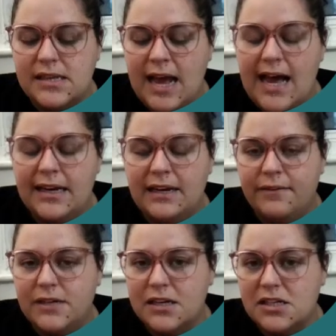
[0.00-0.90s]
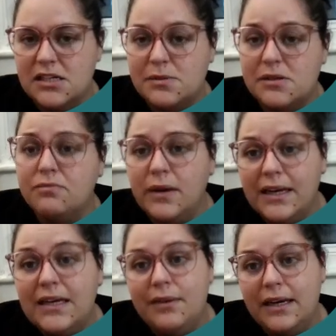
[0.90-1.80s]
and handling for Duchess was a
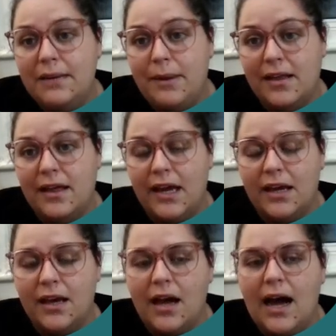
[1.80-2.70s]
really, really big thing.